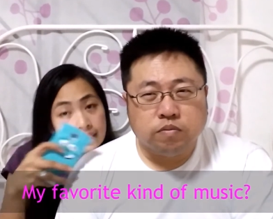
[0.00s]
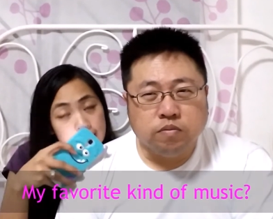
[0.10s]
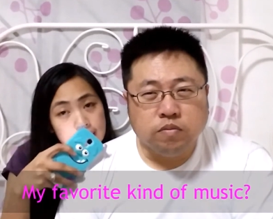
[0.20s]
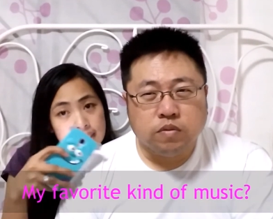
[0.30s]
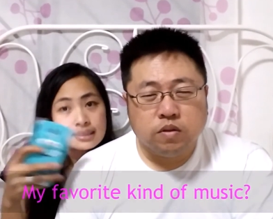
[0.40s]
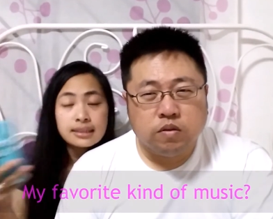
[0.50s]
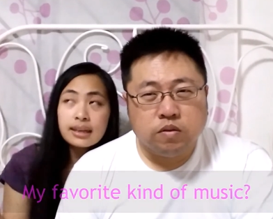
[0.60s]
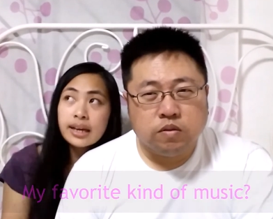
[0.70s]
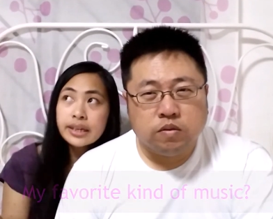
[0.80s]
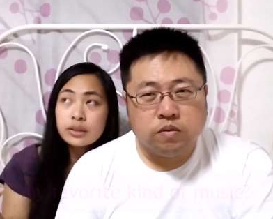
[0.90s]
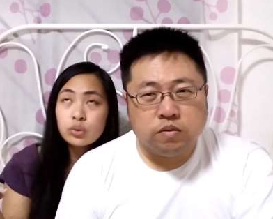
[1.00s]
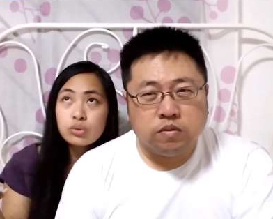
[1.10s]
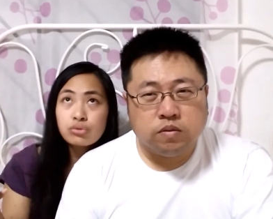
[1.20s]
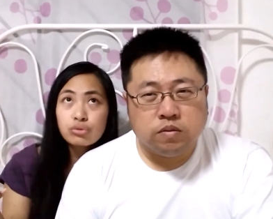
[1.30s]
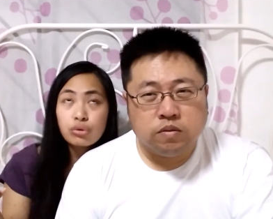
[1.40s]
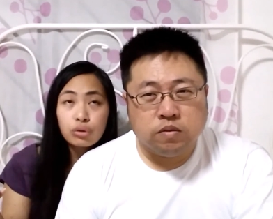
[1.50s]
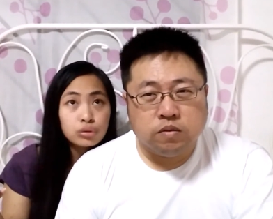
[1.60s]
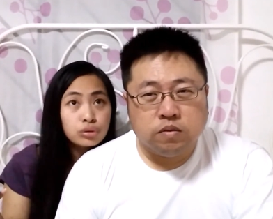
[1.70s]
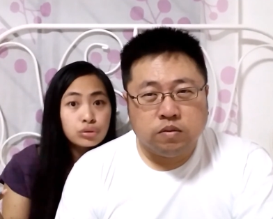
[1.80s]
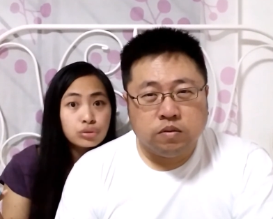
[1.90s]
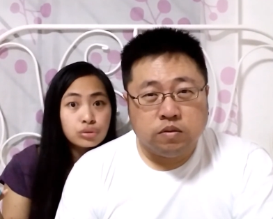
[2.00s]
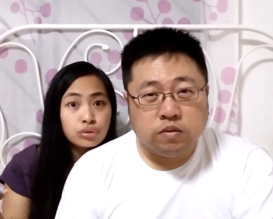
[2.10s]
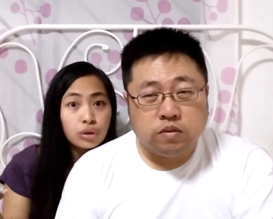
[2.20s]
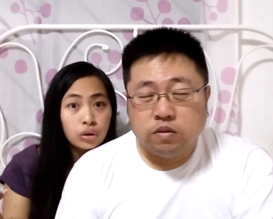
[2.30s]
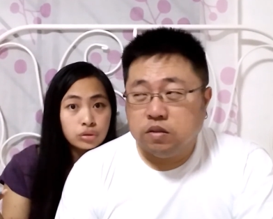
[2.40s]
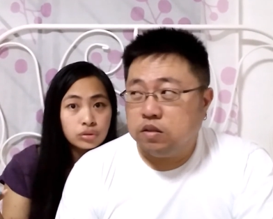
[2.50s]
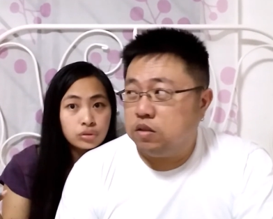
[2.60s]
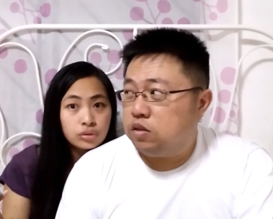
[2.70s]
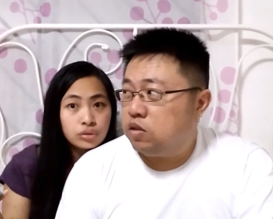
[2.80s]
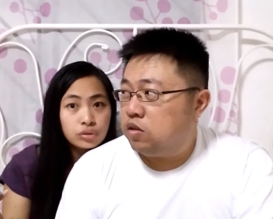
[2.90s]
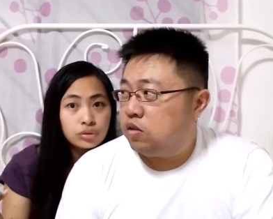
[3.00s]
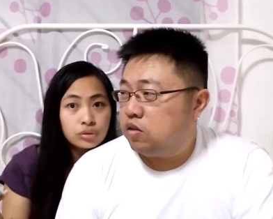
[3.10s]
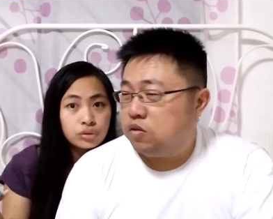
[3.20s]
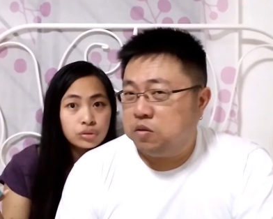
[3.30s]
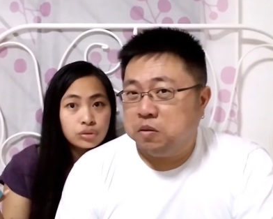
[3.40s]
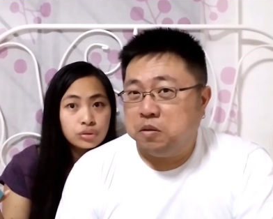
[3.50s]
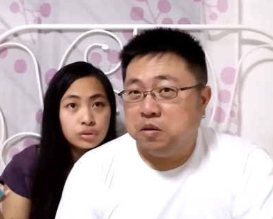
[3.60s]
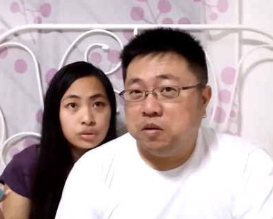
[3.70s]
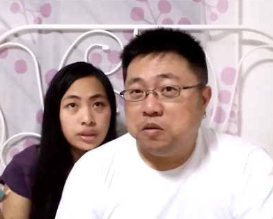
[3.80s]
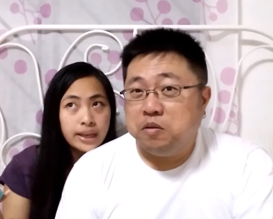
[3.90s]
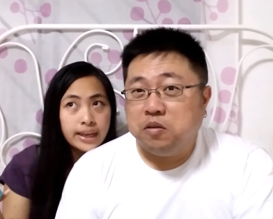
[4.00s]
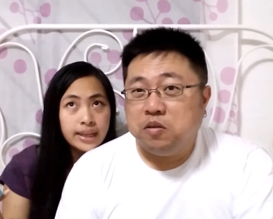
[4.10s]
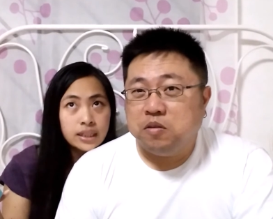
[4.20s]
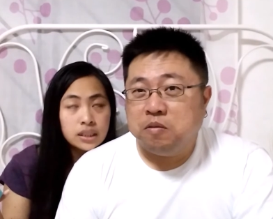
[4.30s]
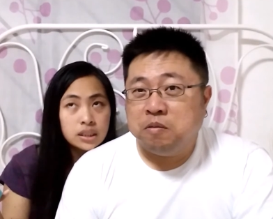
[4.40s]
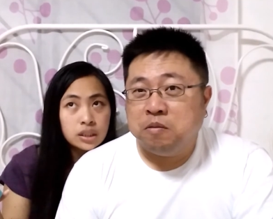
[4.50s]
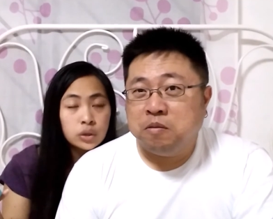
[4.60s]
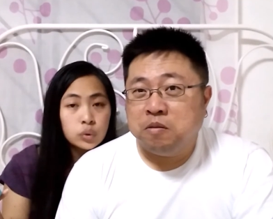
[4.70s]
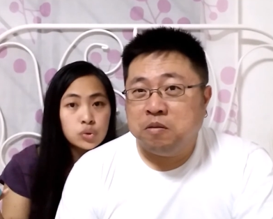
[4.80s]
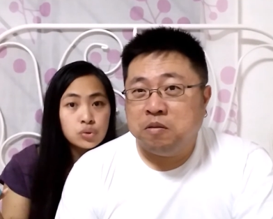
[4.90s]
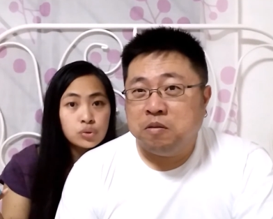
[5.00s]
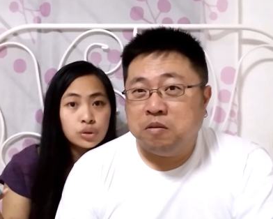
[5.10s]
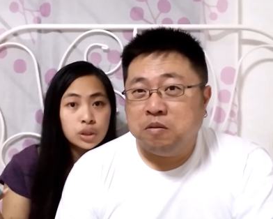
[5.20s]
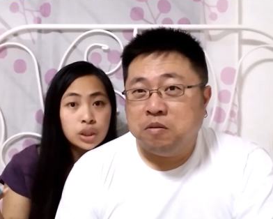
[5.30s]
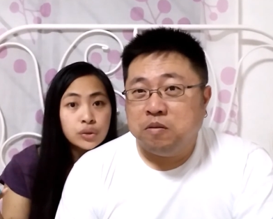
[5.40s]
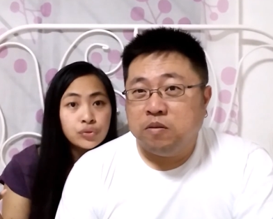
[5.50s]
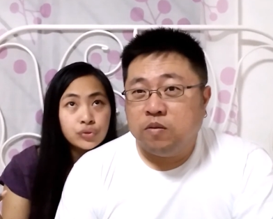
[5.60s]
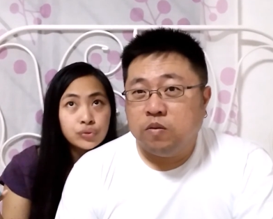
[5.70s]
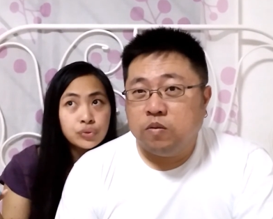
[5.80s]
Speaker 1: He is he like those old songs, and he also love